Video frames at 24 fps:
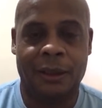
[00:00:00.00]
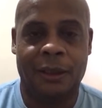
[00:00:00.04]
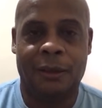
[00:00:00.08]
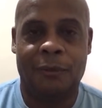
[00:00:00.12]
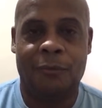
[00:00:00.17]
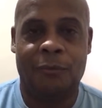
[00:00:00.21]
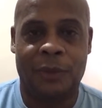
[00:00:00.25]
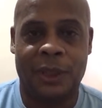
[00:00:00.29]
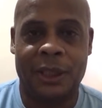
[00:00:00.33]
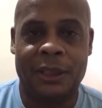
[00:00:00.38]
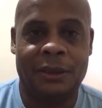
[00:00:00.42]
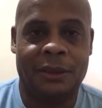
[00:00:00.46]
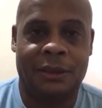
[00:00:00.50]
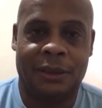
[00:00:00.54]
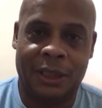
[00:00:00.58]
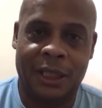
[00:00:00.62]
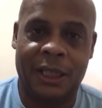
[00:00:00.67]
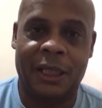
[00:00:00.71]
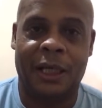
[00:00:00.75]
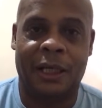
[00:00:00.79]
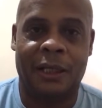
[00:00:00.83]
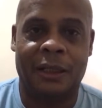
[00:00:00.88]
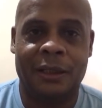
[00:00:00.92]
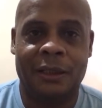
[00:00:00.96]
But
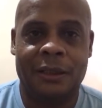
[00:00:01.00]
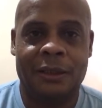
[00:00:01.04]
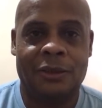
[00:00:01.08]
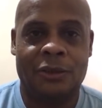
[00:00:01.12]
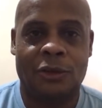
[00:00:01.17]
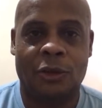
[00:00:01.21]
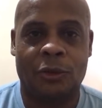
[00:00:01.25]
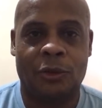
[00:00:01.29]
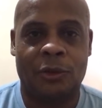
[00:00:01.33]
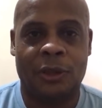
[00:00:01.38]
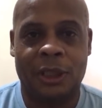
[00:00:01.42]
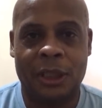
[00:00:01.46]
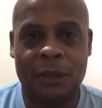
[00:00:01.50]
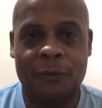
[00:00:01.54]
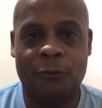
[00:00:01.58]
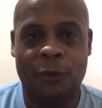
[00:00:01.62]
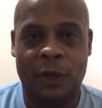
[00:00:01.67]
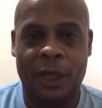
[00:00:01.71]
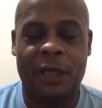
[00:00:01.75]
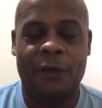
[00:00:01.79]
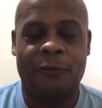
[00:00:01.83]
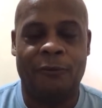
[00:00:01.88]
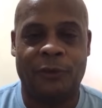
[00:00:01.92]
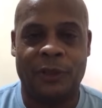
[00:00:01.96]
yeah, so get
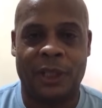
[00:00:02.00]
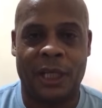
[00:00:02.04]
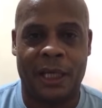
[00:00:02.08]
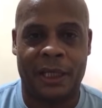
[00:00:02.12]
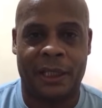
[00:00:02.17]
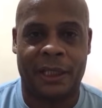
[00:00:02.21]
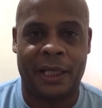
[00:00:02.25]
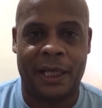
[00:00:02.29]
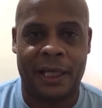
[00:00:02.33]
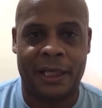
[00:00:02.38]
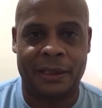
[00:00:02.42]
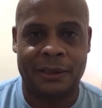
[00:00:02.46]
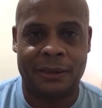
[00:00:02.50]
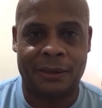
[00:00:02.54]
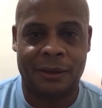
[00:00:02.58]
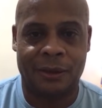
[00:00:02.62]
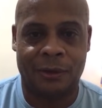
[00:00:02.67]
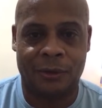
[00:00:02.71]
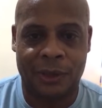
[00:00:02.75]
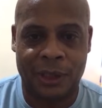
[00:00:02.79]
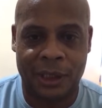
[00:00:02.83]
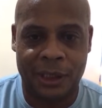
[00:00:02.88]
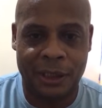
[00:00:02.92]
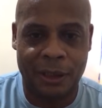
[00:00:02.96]
ready for that, guys.
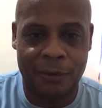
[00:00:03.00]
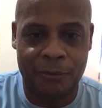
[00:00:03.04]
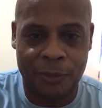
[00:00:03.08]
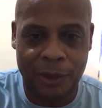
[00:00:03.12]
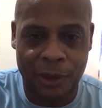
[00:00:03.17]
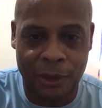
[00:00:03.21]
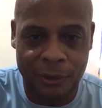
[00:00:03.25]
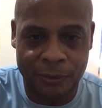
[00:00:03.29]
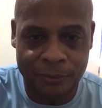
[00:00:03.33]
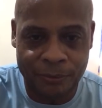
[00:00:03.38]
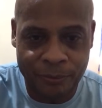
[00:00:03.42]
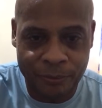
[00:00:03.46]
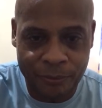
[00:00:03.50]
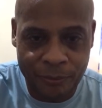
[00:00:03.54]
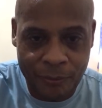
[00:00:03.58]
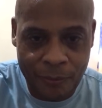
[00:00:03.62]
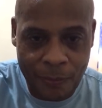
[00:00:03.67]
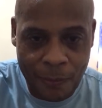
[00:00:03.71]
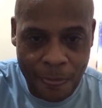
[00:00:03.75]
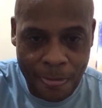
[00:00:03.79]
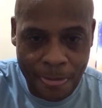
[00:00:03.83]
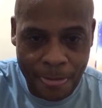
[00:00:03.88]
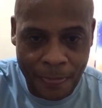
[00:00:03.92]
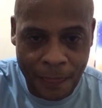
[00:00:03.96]
Okay, let me
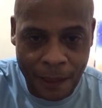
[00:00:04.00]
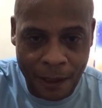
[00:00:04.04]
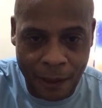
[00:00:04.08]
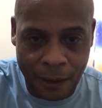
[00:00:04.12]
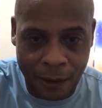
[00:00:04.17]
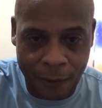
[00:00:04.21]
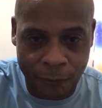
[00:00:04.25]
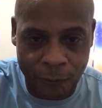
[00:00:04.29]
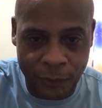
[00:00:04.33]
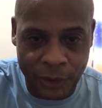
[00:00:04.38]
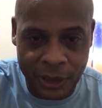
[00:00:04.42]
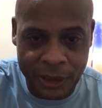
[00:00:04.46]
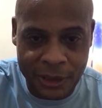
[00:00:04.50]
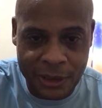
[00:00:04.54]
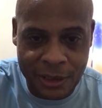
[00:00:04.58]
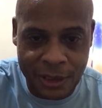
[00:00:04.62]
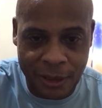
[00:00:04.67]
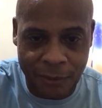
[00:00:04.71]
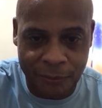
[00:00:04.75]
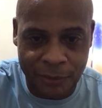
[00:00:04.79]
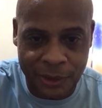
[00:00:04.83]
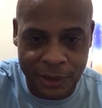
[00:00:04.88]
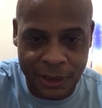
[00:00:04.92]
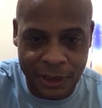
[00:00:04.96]
read
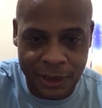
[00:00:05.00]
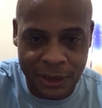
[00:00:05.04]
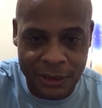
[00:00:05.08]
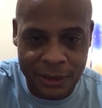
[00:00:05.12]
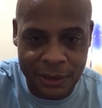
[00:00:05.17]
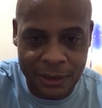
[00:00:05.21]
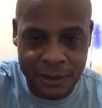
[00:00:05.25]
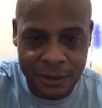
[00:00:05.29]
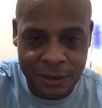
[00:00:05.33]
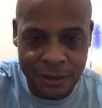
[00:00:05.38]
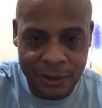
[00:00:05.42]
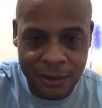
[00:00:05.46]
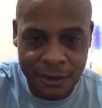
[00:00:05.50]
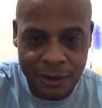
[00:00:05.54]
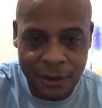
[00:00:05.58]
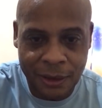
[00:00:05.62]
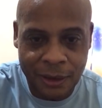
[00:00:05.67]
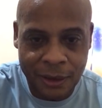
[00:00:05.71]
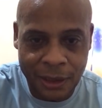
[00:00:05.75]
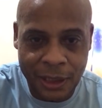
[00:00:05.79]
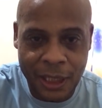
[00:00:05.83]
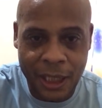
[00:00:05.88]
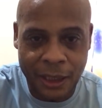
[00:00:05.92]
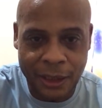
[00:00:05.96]
some of these.
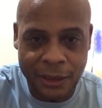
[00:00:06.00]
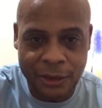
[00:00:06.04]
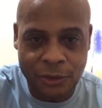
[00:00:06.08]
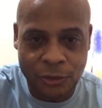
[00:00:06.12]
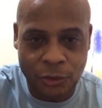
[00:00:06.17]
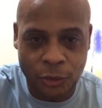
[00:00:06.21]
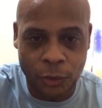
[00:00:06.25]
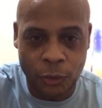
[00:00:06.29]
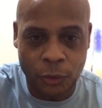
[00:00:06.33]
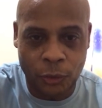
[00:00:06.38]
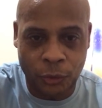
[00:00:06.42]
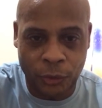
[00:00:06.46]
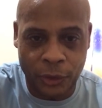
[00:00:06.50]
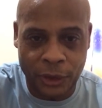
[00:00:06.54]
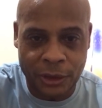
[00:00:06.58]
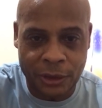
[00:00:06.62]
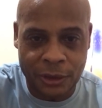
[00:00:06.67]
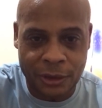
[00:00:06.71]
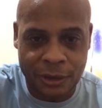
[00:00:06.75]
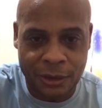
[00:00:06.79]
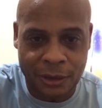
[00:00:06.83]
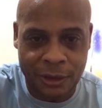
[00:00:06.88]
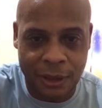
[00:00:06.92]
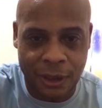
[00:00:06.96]
Yeah, it's true,
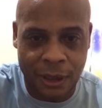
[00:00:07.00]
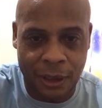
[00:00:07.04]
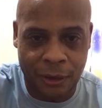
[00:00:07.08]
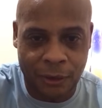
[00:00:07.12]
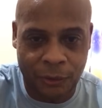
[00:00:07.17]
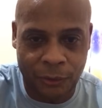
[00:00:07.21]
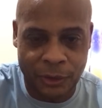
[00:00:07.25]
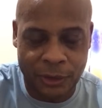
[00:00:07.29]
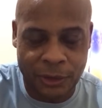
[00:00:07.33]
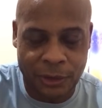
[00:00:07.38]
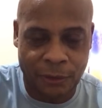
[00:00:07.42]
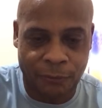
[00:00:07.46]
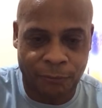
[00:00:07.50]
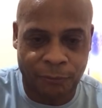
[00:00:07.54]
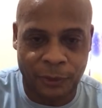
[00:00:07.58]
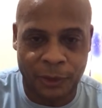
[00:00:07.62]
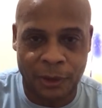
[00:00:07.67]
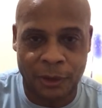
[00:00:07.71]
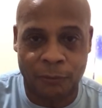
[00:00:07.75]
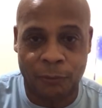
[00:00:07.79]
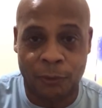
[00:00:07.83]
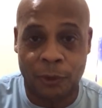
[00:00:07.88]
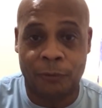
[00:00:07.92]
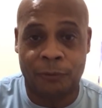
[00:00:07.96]

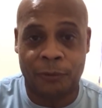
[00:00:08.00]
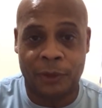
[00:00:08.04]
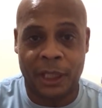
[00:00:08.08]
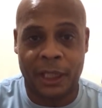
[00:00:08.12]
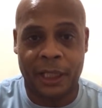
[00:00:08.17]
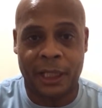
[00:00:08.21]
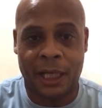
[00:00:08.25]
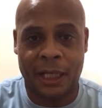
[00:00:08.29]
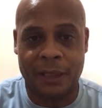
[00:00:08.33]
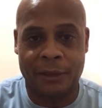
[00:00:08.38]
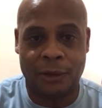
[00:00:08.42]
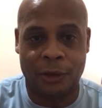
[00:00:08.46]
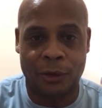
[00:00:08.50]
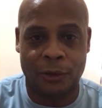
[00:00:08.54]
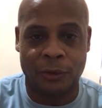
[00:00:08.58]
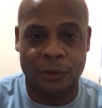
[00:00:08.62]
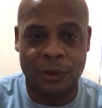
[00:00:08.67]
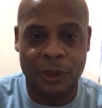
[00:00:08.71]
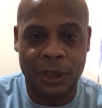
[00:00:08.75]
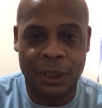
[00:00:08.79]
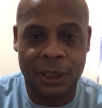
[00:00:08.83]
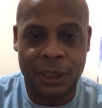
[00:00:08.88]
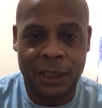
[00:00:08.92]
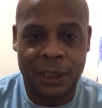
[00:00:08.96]
Christopher Wolfgang, I do.
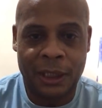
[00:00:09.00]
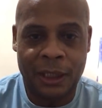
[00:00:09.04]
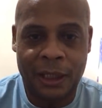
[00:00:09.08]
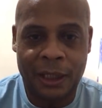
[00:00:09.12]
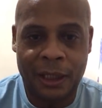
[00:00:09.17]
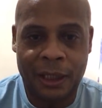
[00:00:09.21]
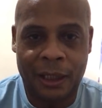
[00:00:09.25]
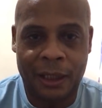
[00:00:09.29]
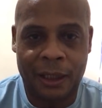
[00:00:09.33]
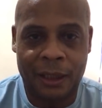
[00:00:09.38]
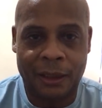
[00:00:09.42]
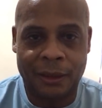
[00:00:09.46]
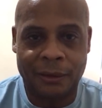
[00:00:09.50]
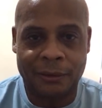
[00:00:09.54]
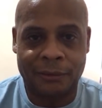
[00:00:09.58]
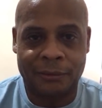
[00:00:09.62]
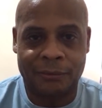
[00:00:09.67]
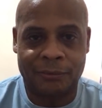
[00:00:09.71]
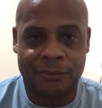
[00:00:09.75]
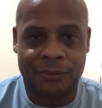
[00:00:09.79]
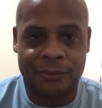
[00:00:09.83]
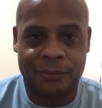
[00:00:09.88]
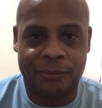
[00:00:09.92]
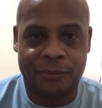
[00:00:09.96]

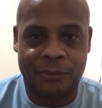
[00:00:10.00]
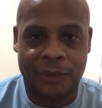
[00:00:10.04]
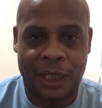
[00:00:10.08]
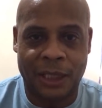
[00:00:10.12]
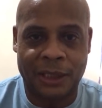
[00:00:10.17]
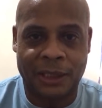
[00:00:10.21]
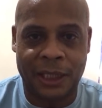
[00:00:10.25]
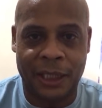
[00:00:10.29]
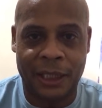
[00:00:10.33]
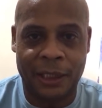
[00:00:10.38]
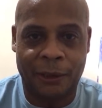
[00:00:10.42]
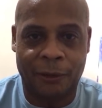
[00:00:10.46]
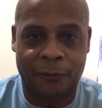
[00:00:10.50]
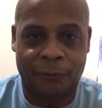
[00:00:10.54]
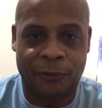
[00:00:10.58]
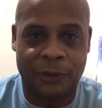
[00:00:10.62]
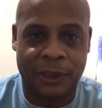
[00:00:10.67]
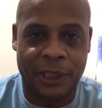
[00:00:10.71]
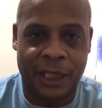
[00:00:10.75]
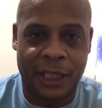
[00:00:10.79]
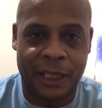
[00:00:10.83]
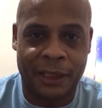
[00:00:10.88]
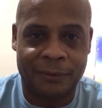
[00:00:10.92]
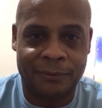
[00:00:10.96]
I thank her for
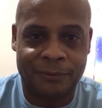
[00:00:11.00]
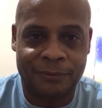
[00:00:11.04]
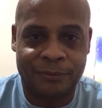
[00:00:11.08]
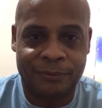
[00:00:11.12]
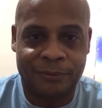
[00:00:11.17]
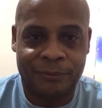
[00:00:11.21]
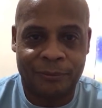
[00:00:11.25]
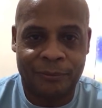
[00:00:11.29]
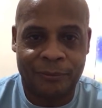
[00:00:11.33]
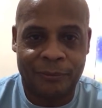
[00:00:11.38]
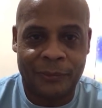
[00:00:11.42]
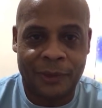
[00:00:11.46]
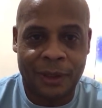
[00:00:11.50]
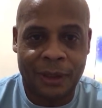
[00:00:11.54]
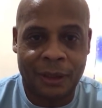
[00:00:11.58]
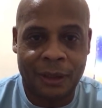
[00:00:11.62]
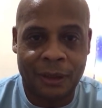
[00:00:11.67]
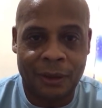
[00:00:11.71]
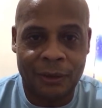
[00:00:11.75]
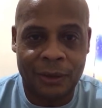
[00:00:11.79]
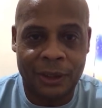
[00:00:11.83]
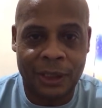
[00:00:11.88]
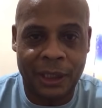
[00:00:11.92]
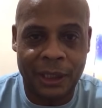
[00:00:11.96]
that.
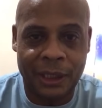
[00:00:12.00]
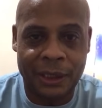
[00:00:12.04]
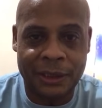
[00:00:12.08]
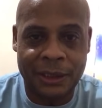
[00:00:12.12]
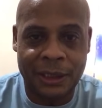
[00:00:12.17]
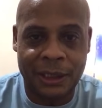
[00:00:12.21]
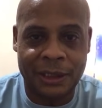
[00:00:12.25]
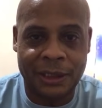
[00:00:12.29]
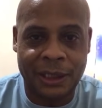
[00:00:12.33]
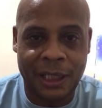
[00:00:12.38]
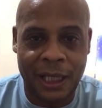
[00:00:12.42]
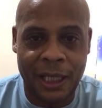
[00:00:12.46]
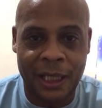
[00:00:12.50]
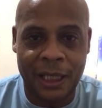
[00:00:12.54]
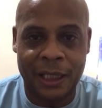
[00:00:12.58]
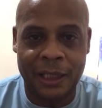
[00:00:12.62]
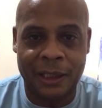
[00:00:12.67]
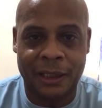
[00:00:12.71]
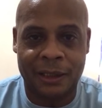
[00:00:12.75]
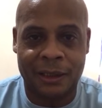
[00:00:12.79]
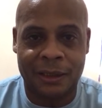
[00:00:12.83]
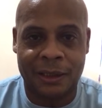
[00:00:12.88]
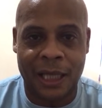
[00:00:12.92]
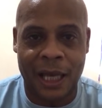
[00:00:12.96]
Okay, it says,
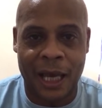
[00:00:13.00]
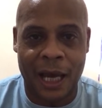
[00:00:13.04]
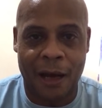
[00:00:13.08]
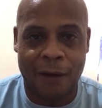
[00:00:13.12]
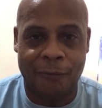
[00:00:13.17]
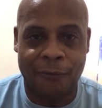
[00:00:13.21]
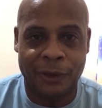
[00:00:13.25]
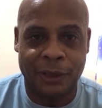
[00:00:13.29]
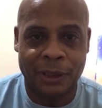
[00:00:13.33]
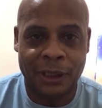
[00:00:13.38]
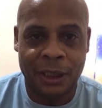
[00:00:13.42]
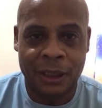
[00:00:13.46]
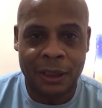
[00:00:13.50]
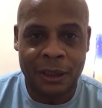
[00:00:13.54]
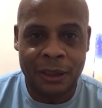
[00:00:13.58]
hey, Calvin.